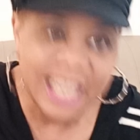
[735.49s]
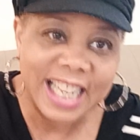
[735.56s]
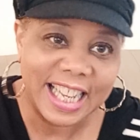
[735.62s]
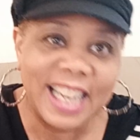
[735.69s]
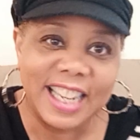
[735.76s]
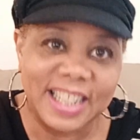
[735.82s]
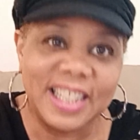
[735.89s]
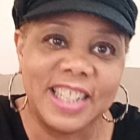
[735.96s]

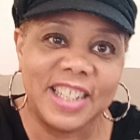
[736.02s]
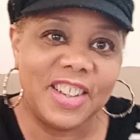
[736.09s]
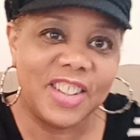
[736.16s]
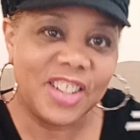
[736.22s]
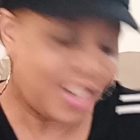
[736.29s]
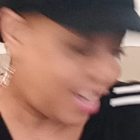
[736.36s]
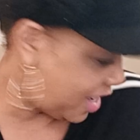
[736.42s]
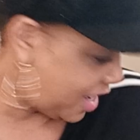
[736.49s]
you know, you
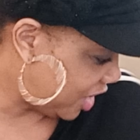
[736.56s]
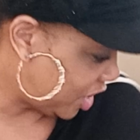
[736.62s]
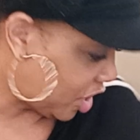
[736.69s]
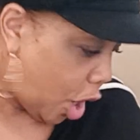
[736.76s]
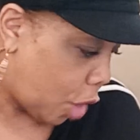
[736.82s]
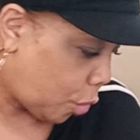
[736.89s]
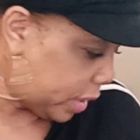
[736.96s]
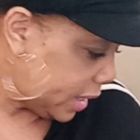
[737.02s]
just
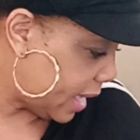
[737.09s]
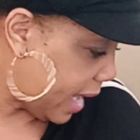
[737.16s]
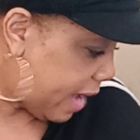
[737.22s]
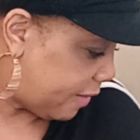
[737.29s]
always have it.